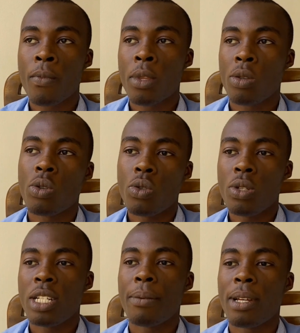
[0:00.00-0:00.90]
So doing
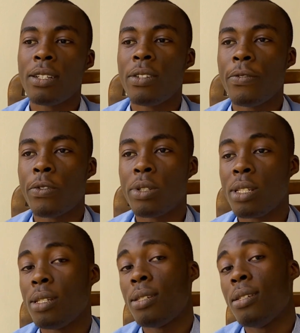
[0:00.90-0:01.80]
chapter 3 first
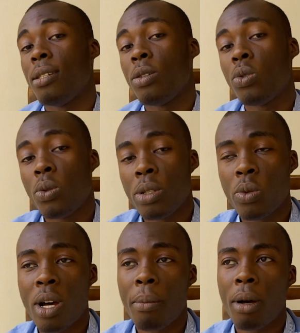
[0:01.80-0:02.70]
is a good way to
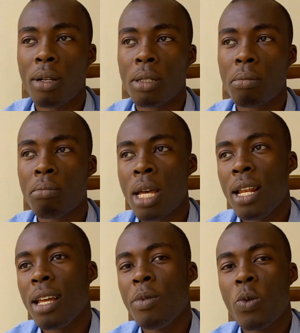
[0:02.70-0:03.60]
go about it.
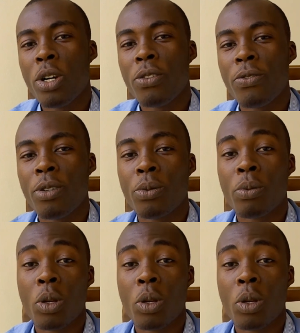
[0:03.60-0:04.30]
Let me know what you feel.